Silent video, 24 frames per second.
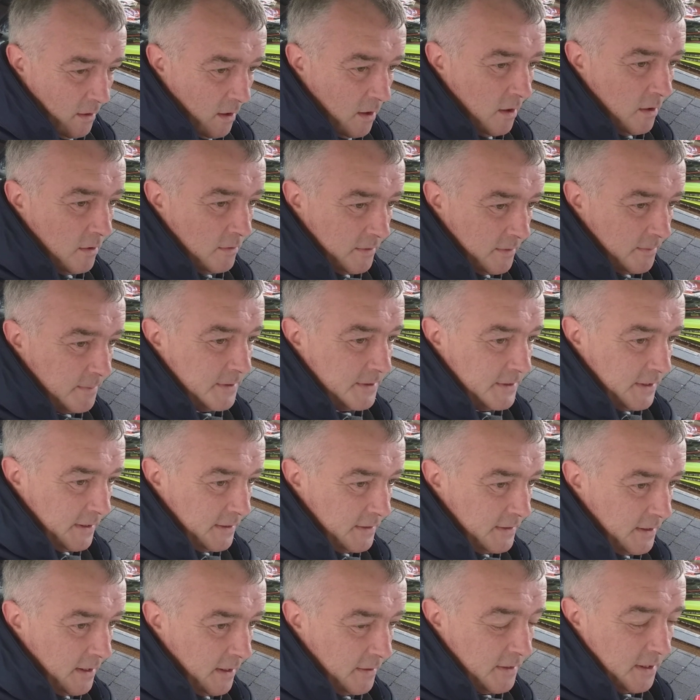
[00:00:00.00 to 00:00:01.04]

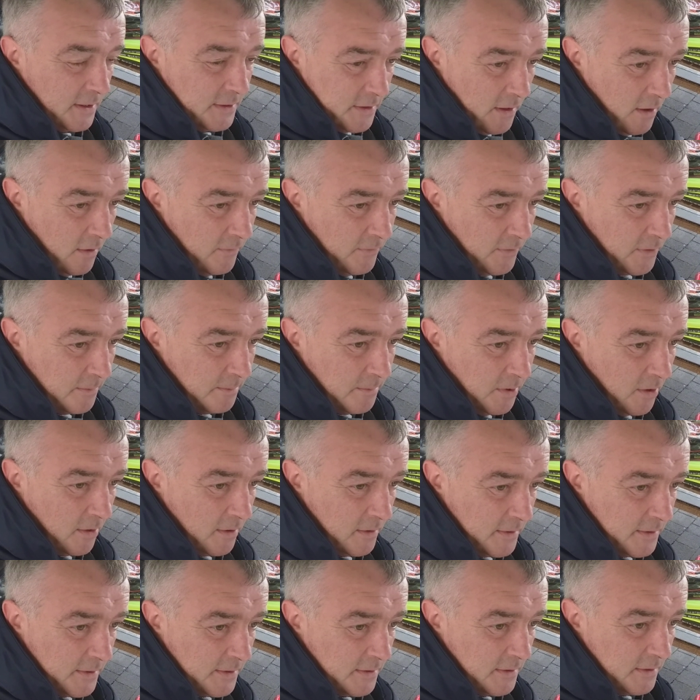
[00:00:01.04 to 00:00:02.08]
100%. Yeah, that's awful
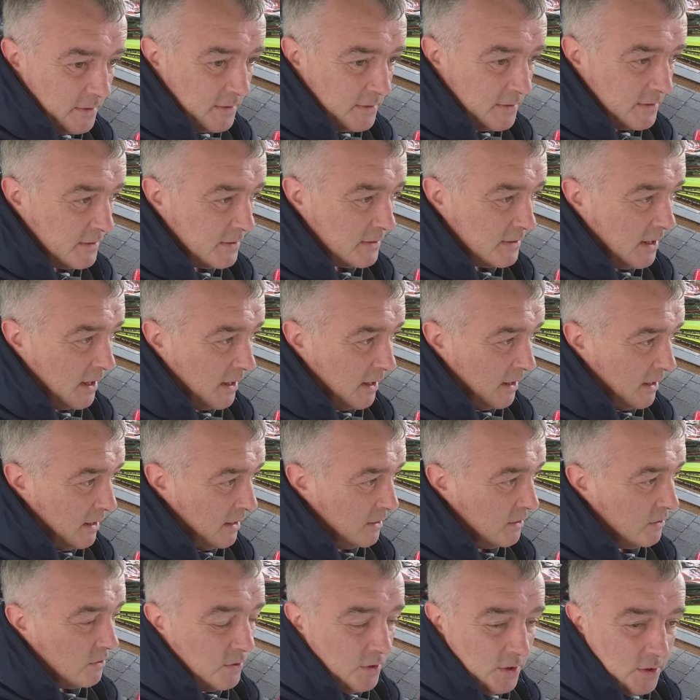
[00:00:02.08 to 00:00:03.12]
important because
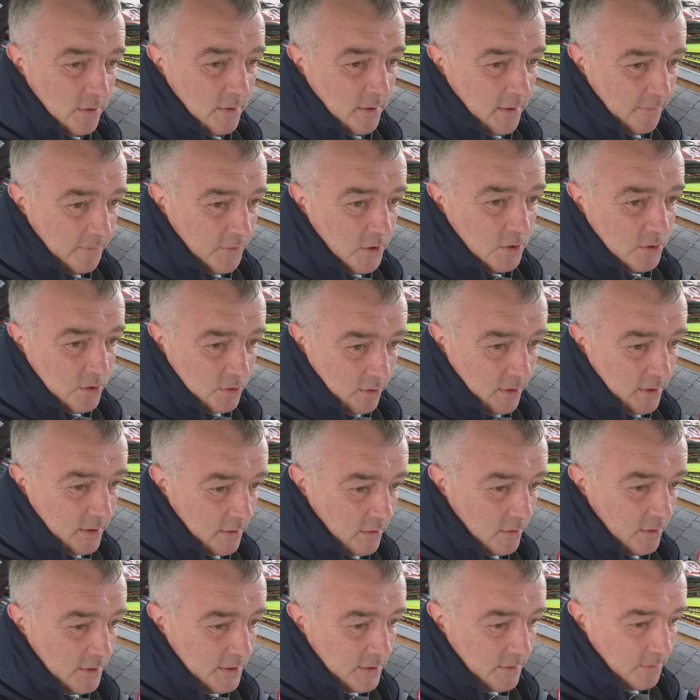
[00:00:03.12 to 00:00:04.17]
you know if you treat the
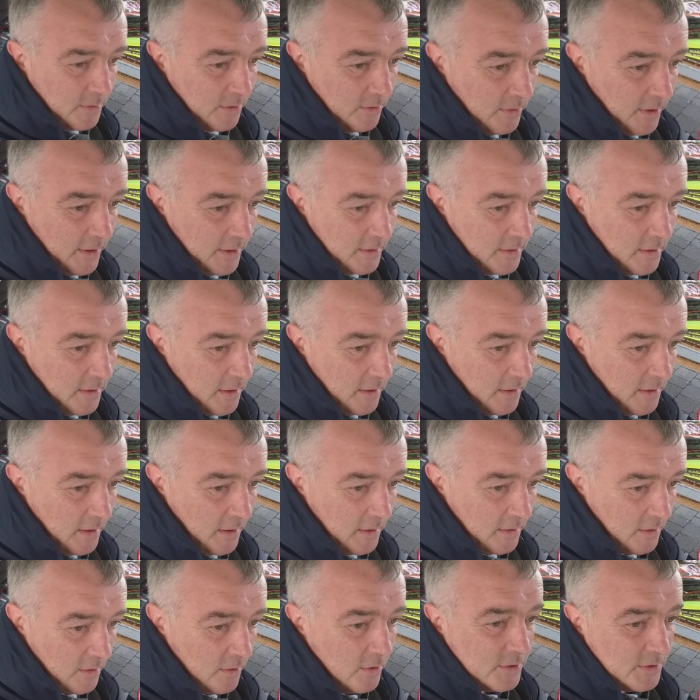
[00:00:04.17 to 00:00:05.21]
customer right,
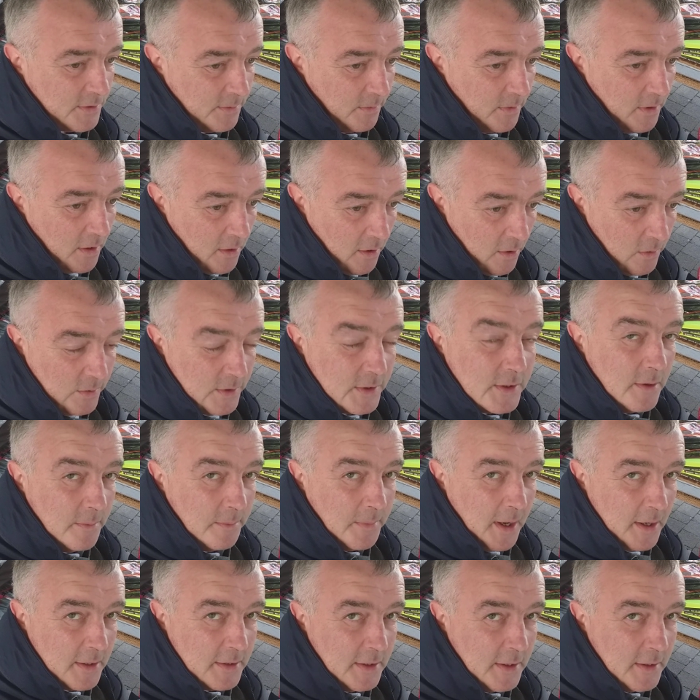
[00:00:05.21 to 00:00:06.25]
the customer will always come
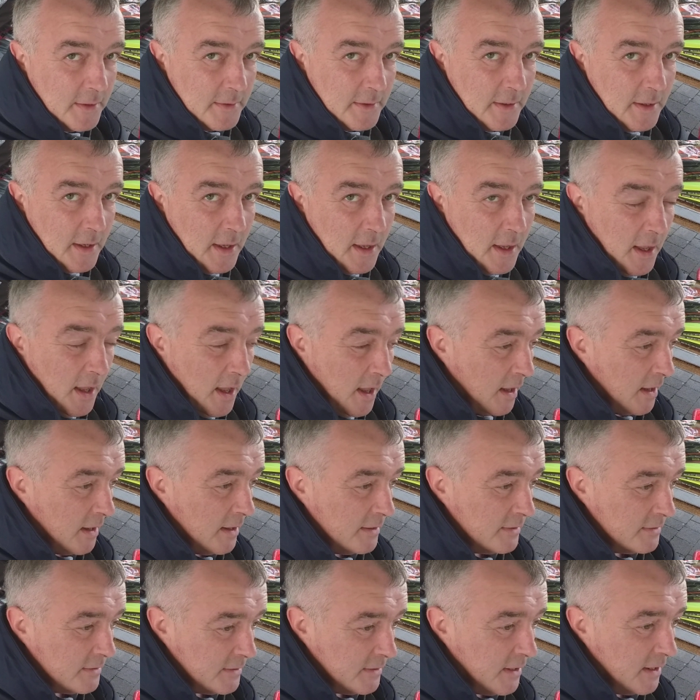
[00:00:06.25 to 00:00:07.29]
back to you,
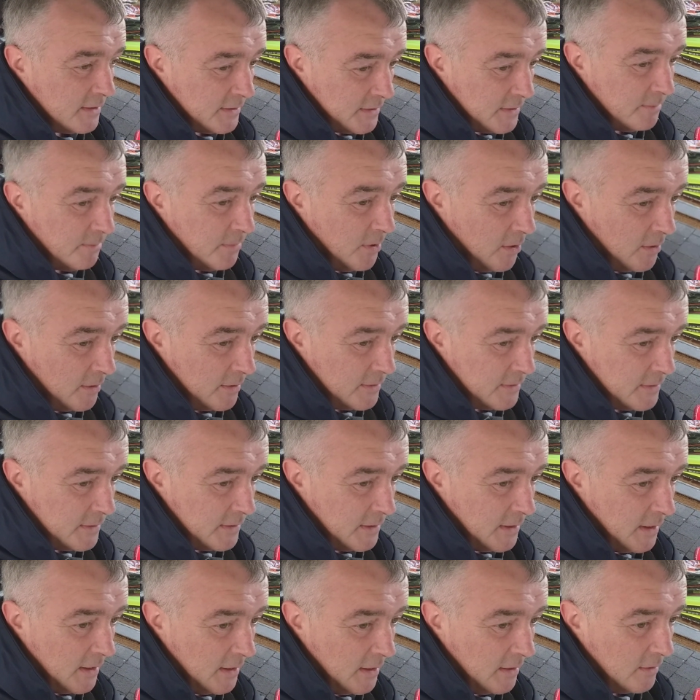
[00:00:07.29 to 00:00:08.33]
and that's important.
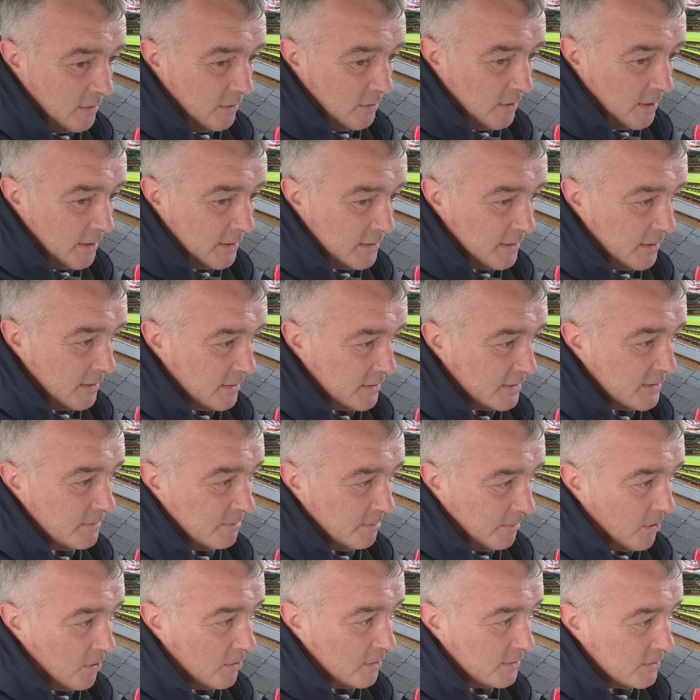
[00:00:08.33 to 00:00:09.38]
You know, and it's
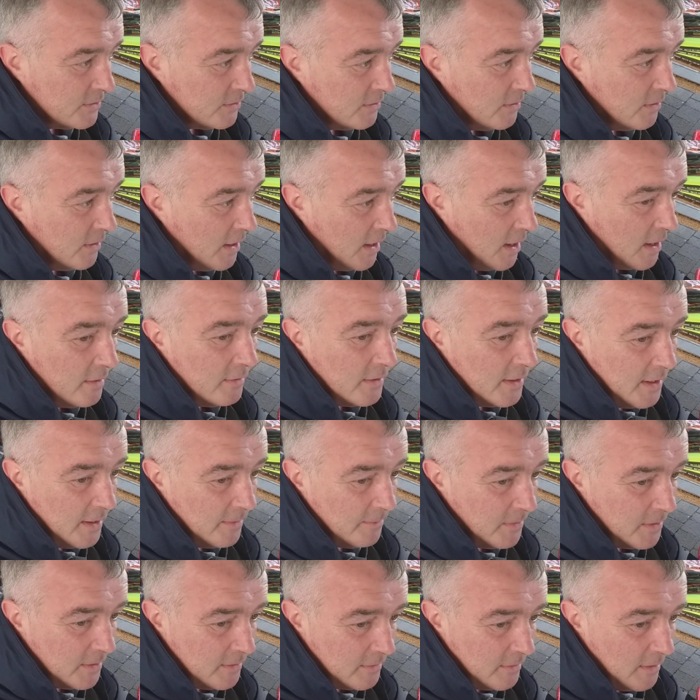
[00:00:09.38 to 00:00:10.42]
important to our
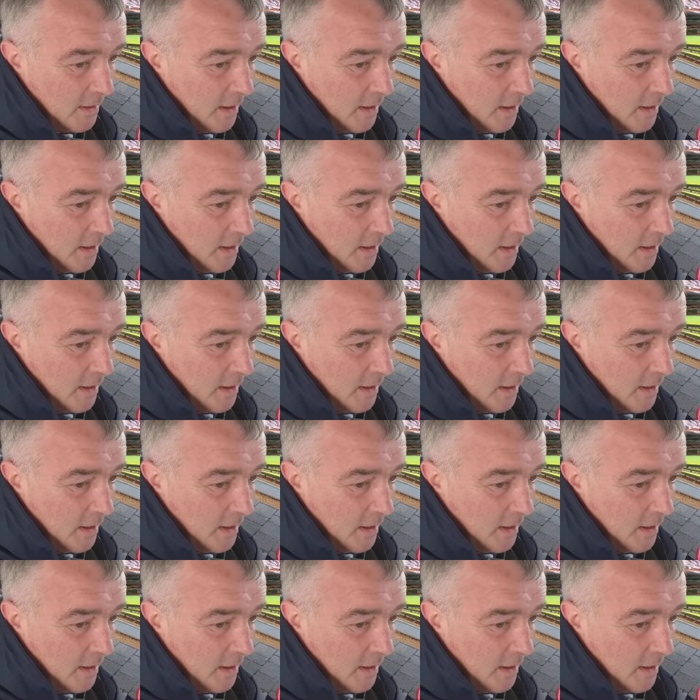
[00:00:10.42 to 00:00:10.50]
name and